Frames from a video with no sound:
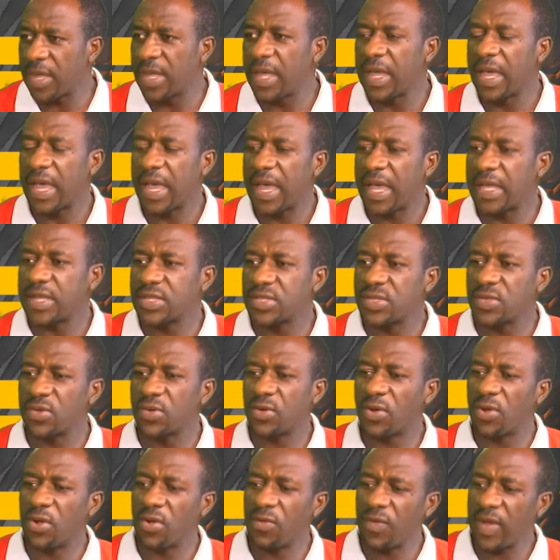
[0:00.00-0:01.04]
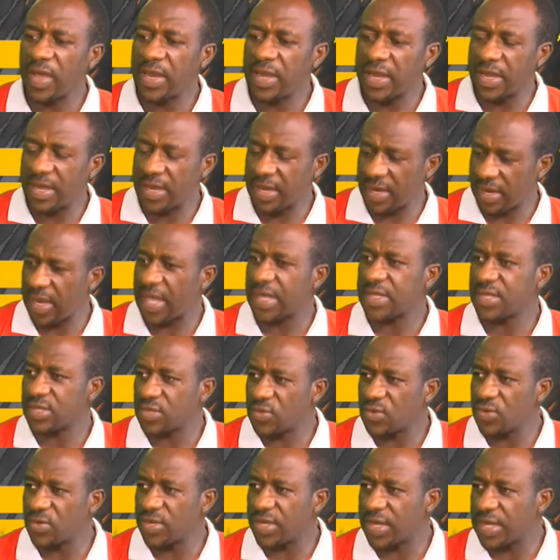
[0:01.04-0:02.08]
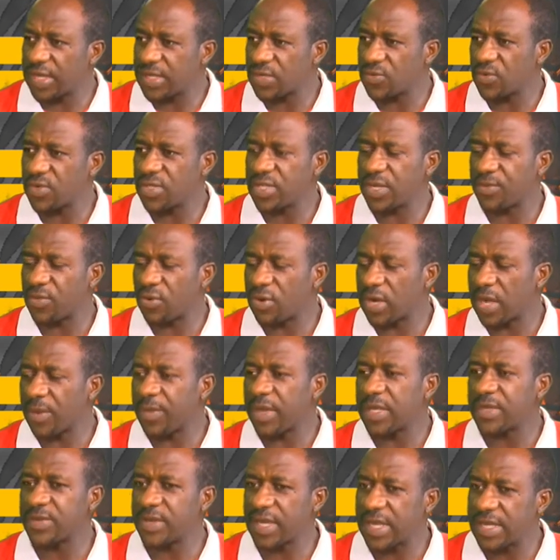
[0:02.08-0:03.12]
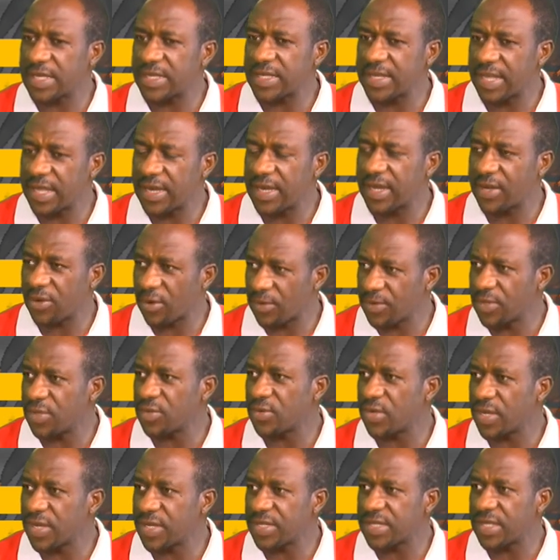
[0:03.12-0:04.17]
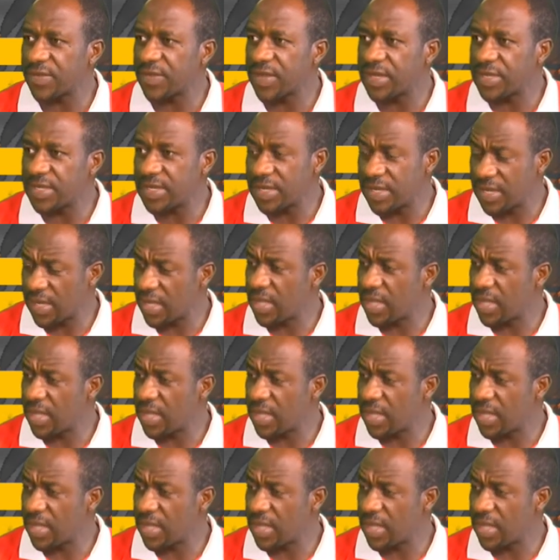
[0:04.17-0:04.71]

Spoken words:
And so over the last 2 years, which the program has been extended up to 2017,